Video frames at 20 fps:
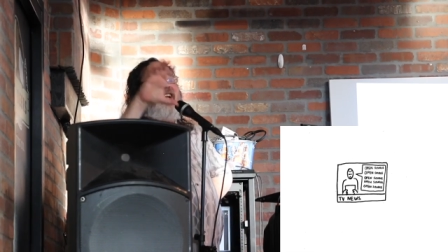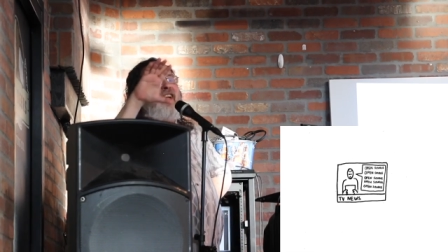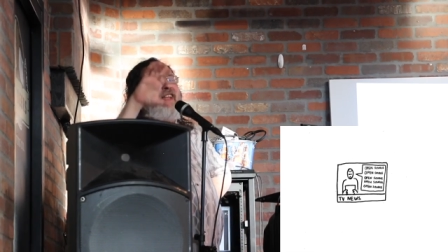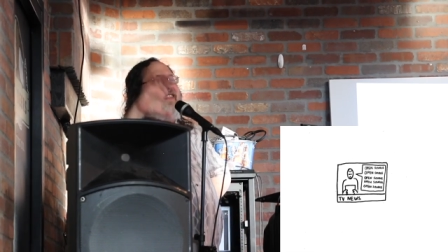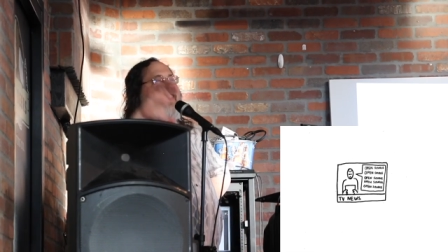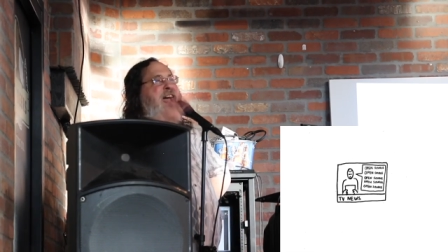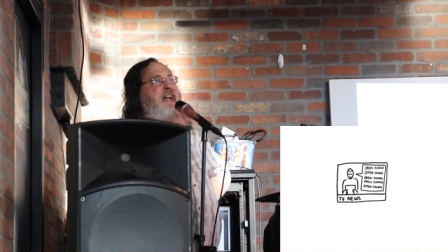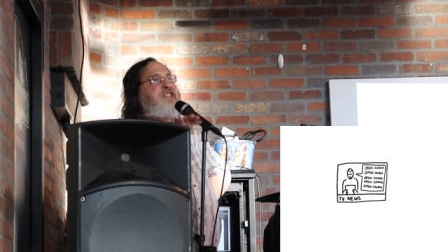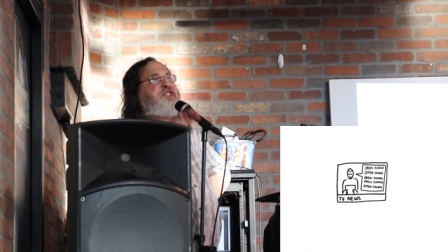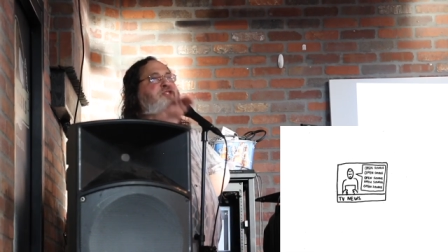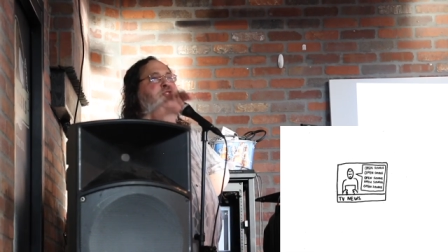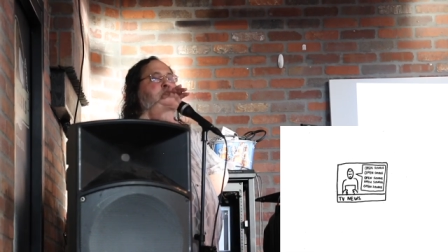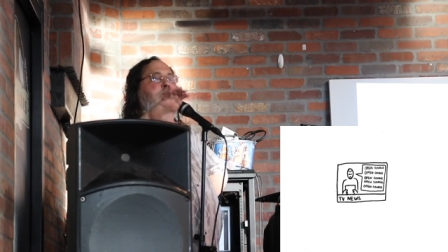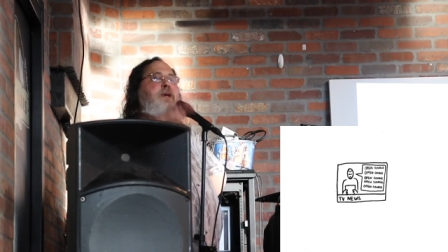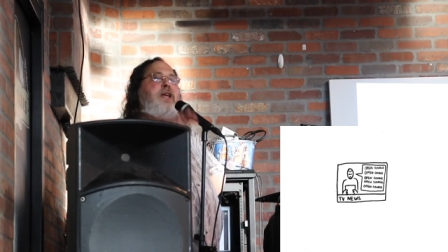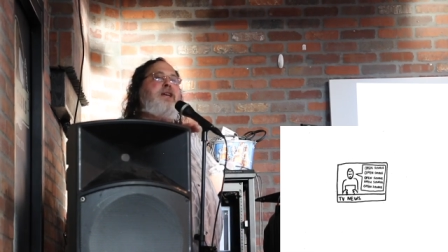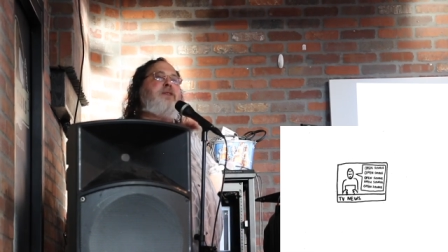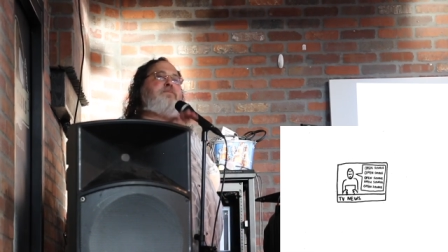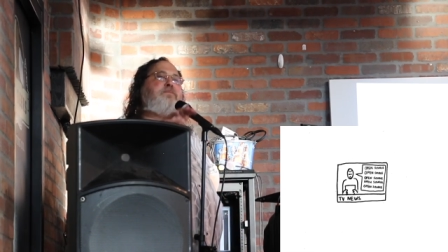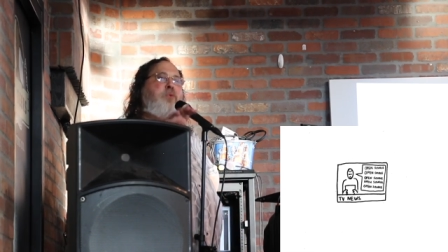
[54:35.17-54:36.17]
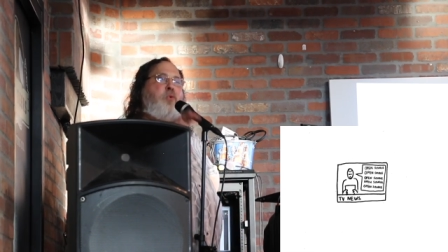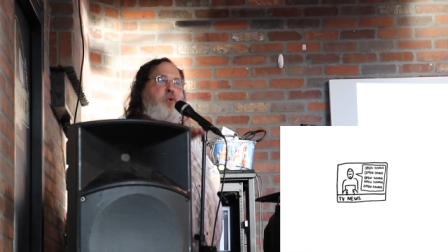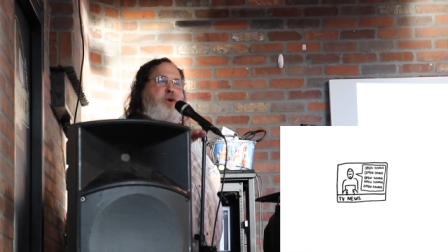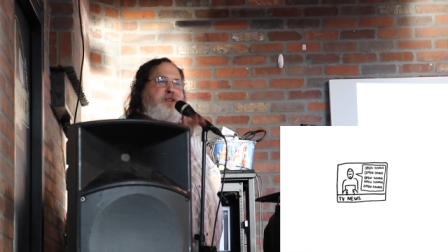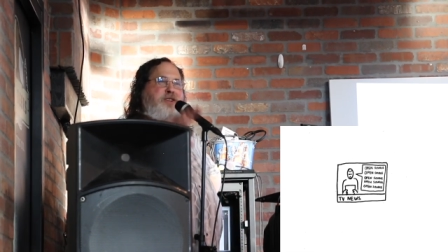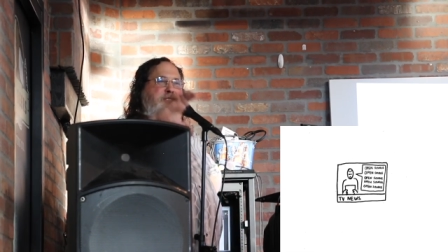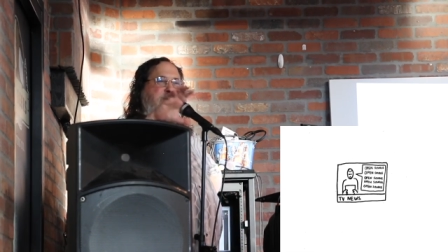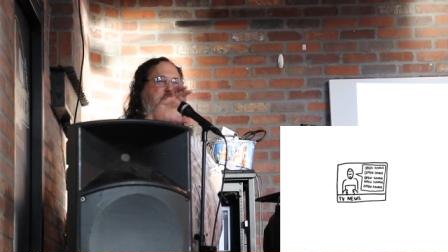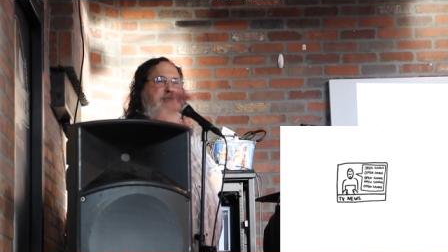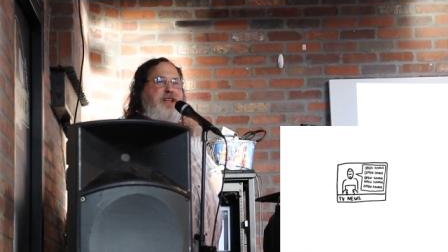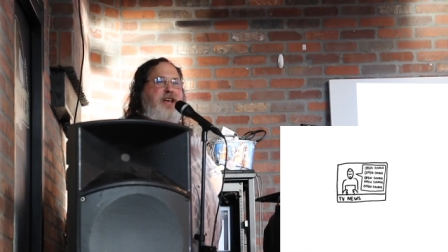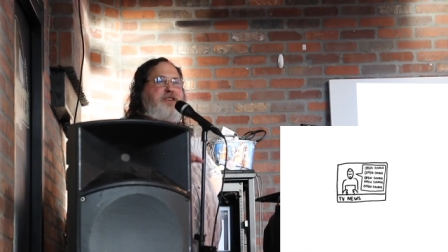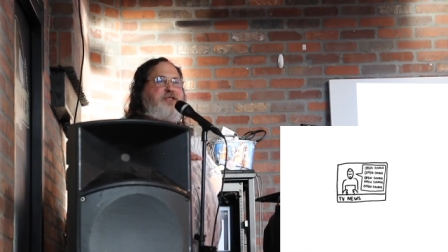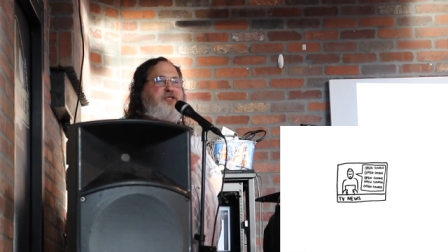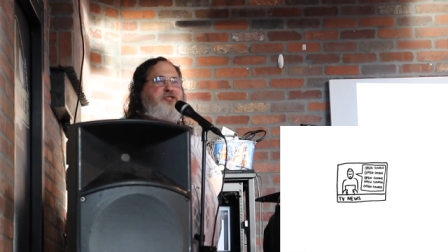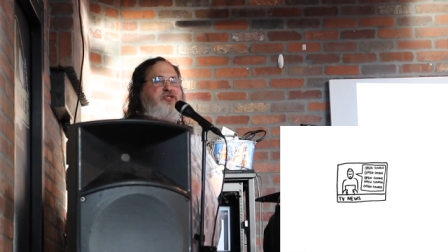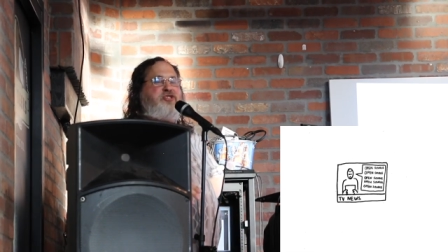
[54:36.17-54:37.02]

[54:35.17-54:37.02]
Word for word: and that's the main point of the letter.